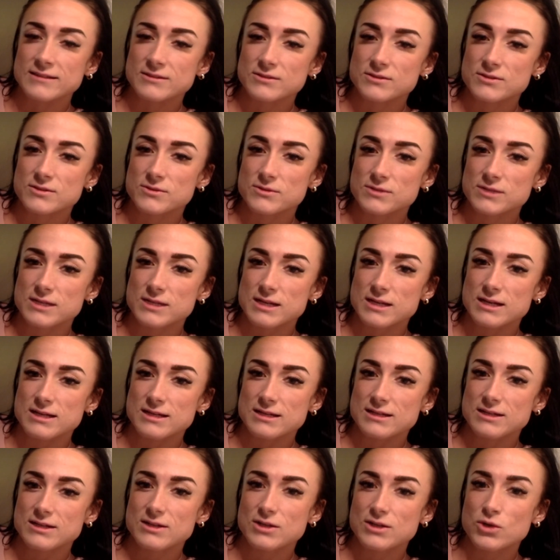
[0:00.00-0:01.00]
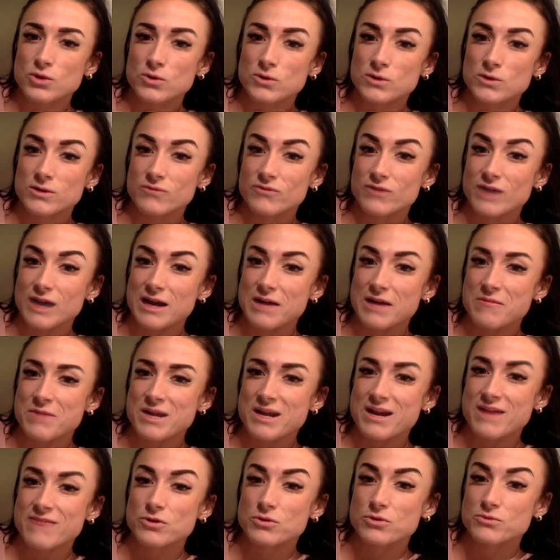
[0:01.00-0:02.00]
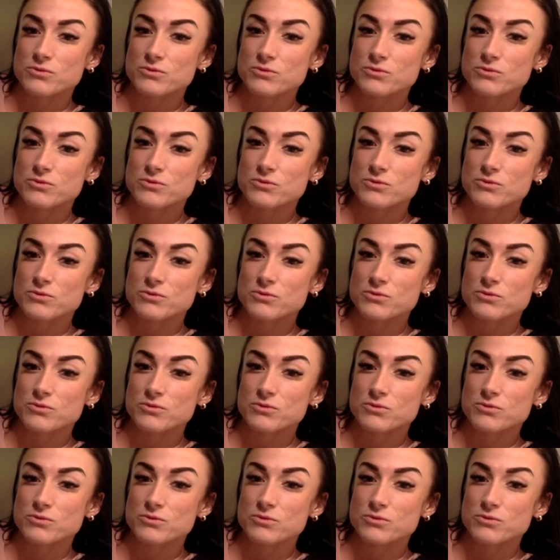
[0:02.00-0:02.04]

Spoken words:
It was a really cool environment. Everyone